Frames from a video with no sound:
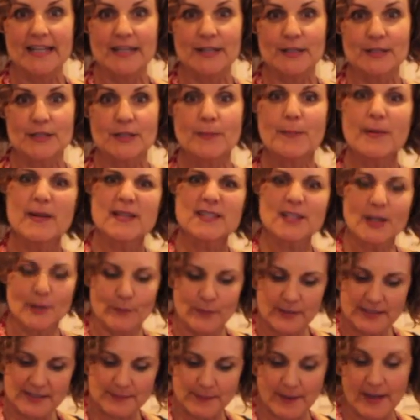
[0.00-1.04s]
Depends on
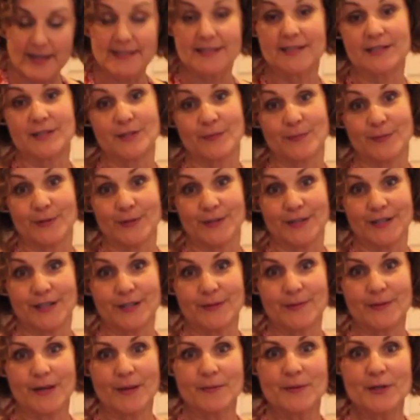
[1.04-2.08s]
what spices you put in
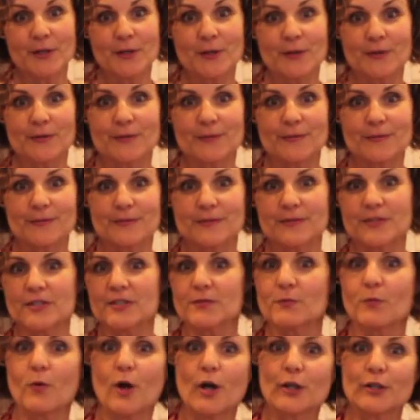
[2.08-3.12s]
it, but I'm gonna
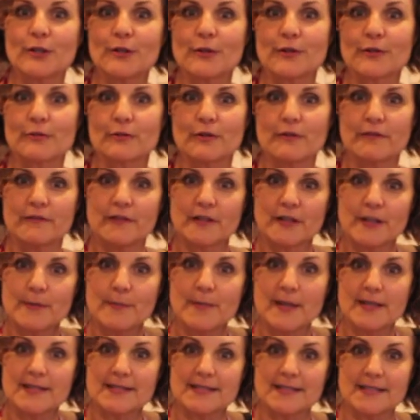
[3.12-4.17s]
just walk you through a very
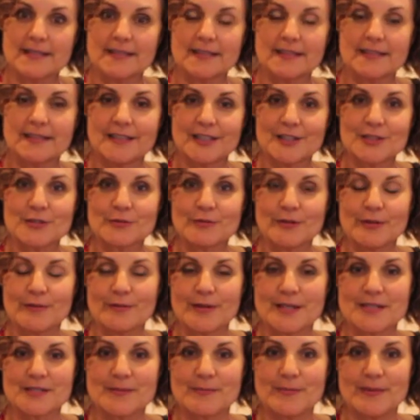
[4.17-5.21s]
basic kitchari
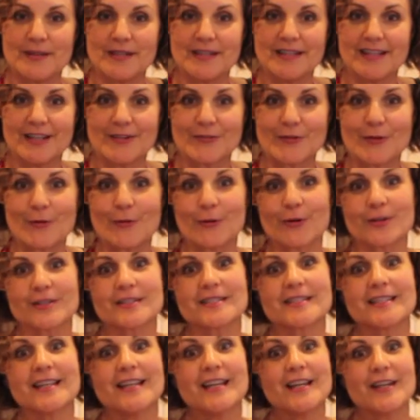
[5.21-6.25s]
recipe, and of
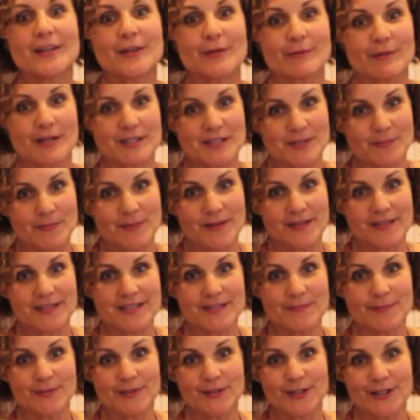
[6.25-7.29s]
course the recipe
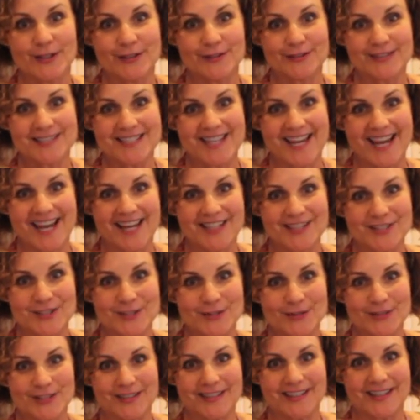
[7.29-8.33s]
is below attached.
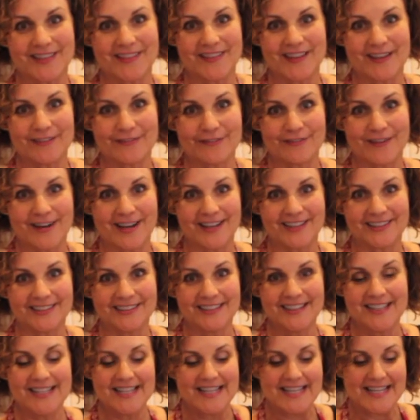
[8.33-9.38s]
You can get that
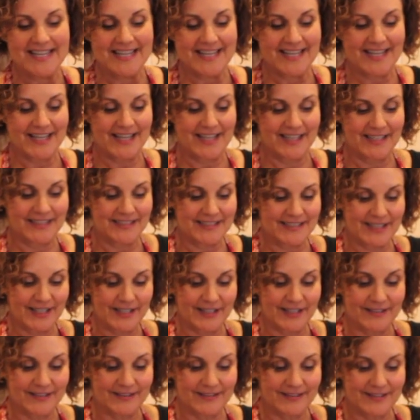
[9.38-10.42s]
file and
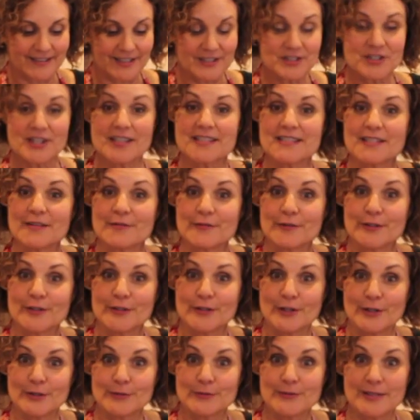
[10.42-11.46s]
adjust it for
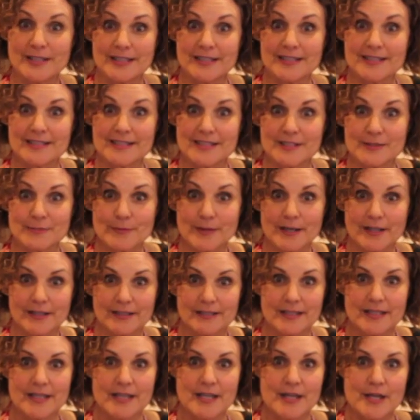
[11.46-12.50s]
your own needs as
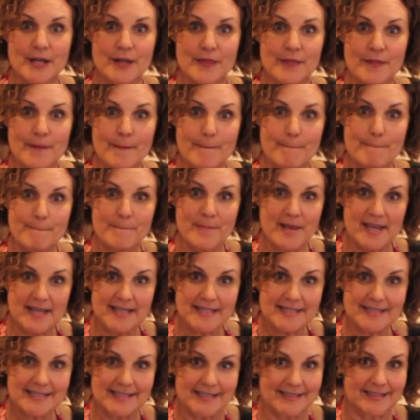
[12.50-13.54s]
well. The
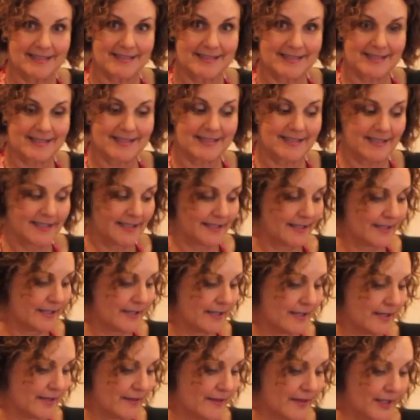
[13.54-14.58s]
basics
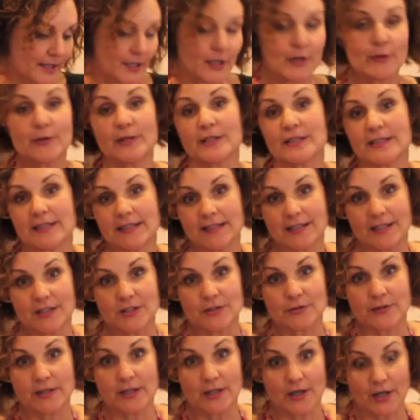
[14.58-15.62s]
that go into
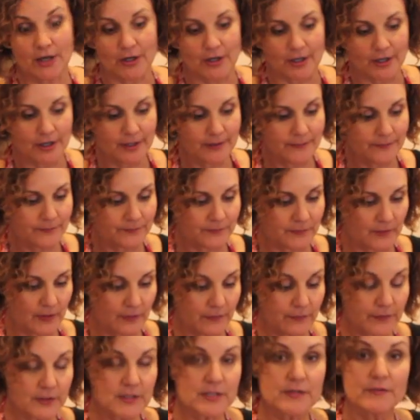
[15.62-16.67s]
kitchari are,
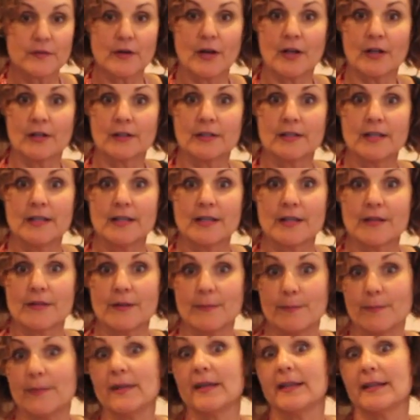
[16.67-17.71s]
first of all,
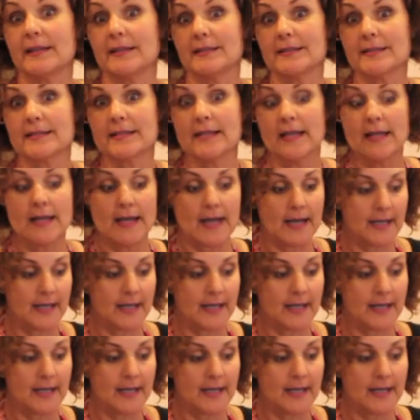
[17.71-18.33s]
the beans.